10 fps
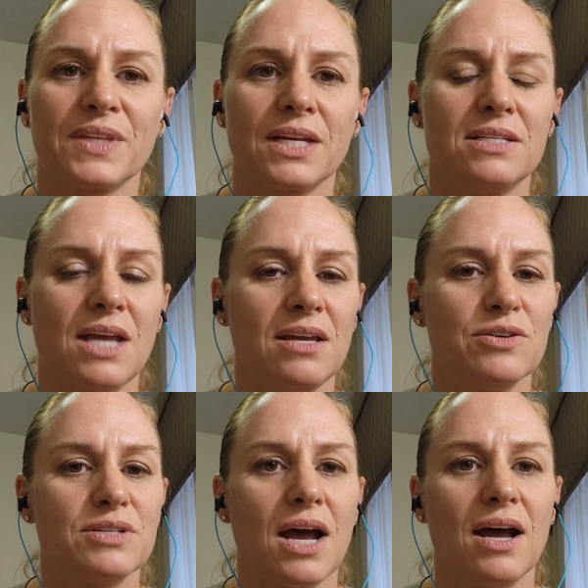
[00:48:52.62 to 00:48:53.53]
take
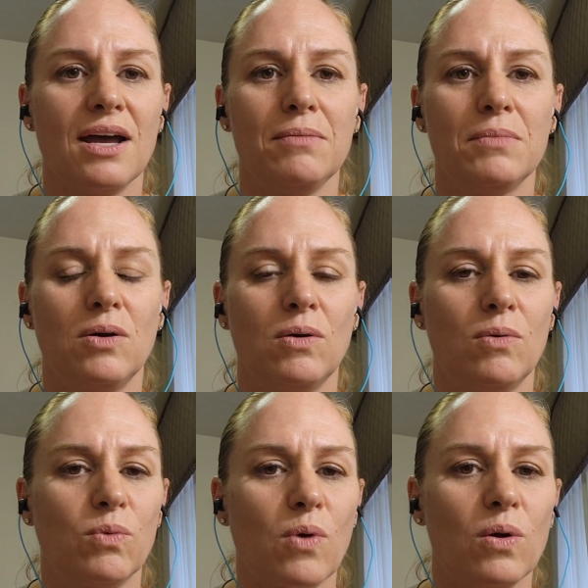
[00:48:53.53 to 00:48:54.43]
your time,
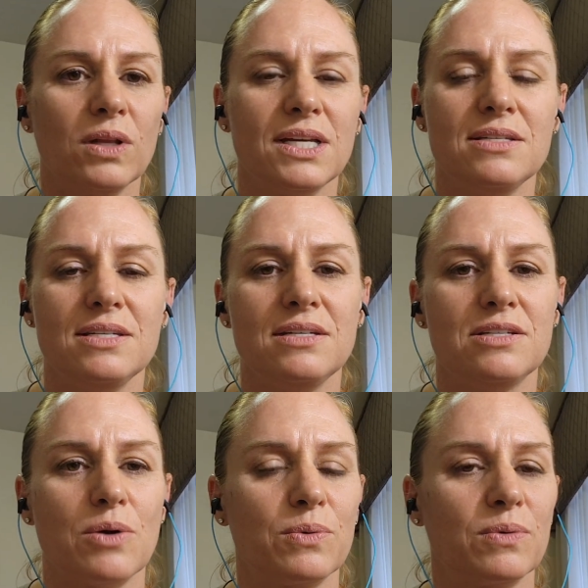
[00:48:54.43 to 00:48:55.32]
roll easy.
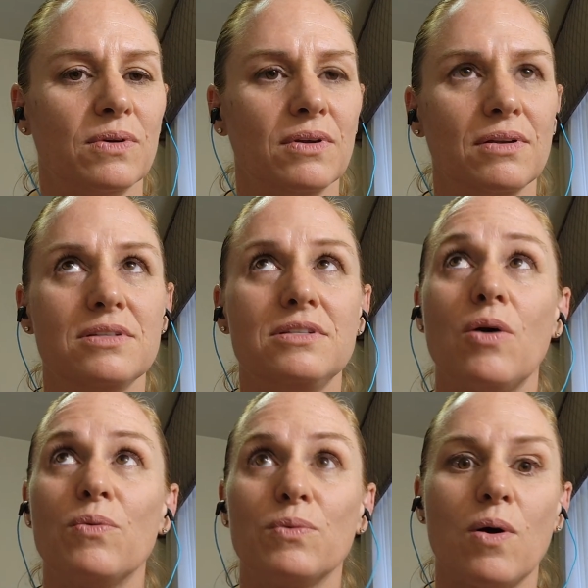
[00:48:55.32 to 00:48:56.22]
Don't
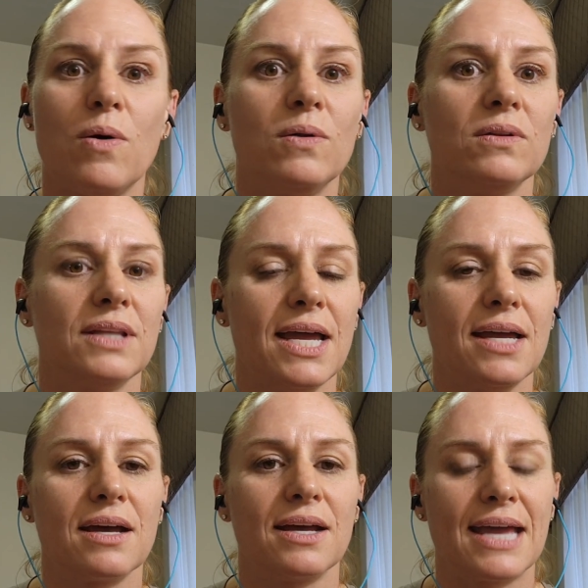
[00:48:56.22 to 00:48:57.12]
roll
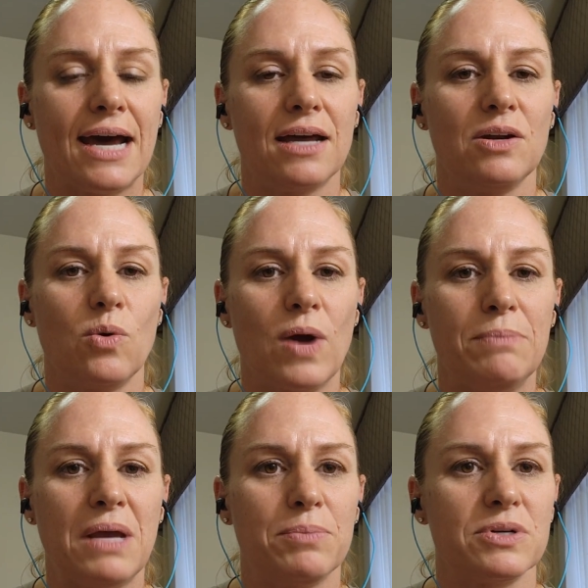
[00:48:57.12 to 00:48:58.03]
like a cat in a wet
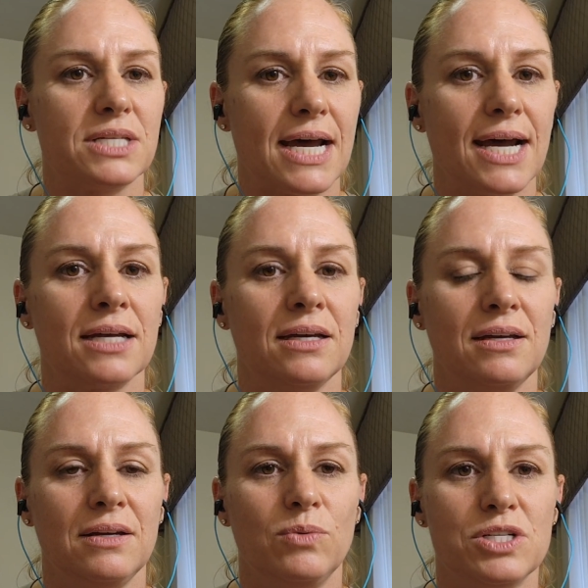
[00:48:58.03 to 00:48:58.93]
paper sack,
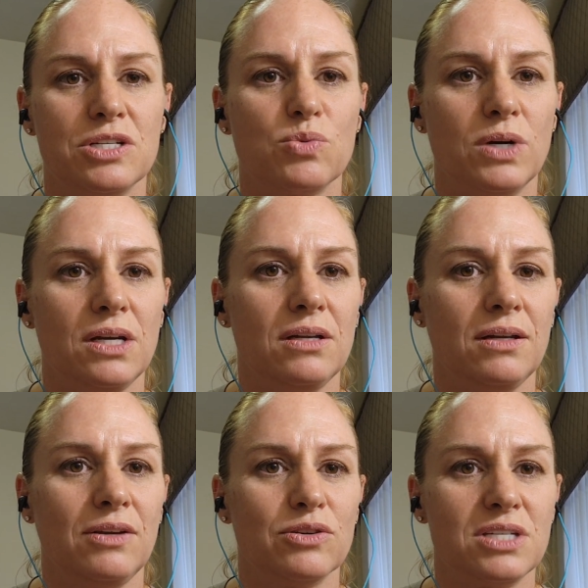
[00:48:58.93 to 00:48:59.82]
which is what
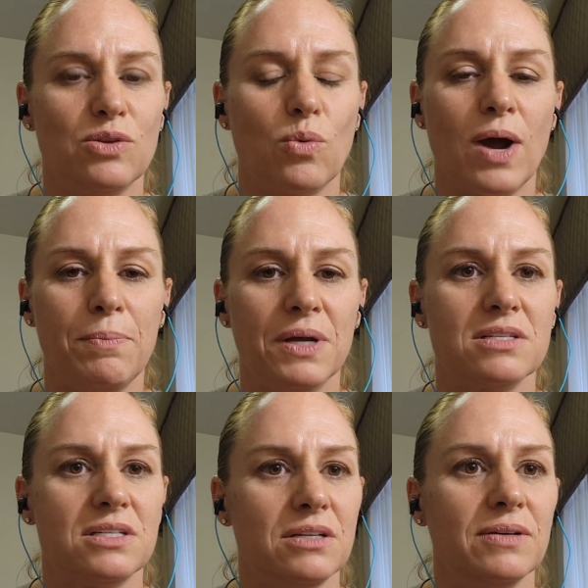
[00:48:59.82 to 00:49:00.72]
you'll see the white
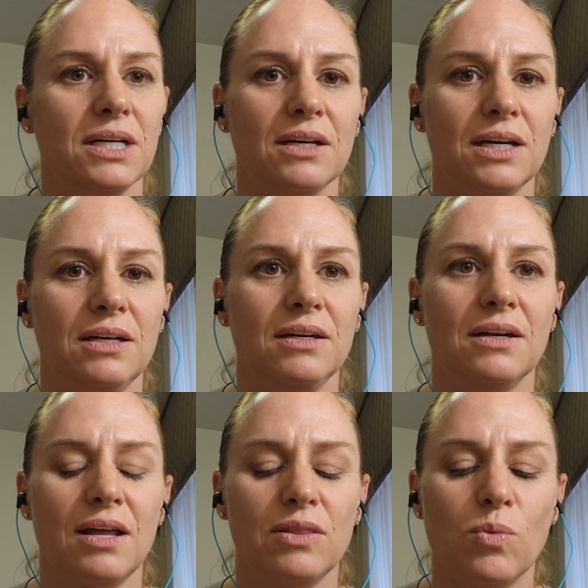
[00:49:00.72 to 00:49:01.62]
belts doing. And
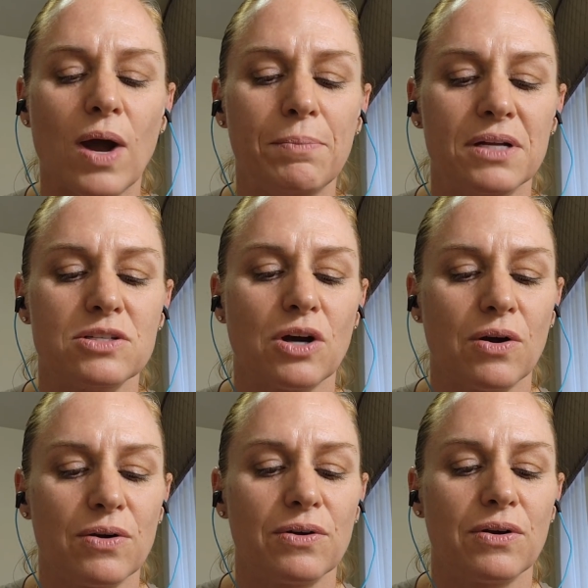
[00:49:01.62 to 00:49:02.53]
the white belts
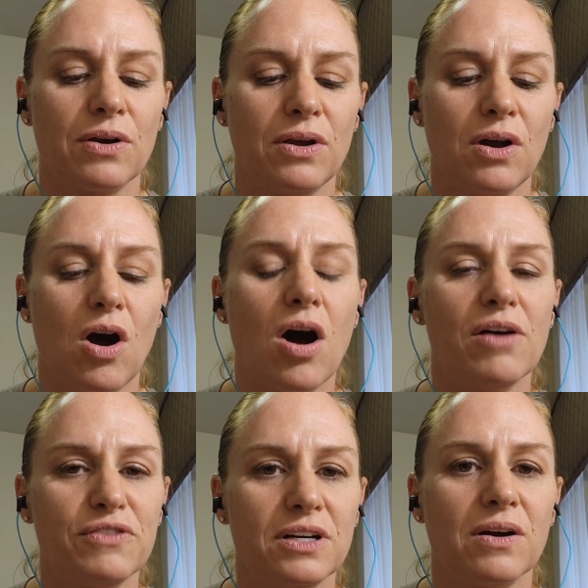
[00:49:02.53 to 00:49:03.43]

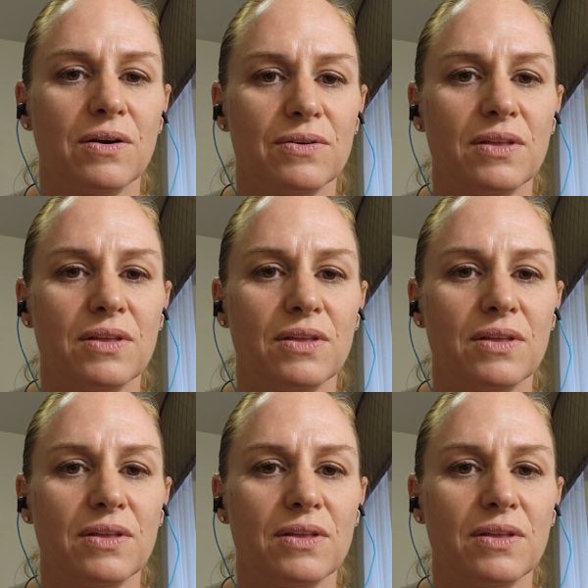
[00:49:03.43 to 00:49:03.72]
often hurt the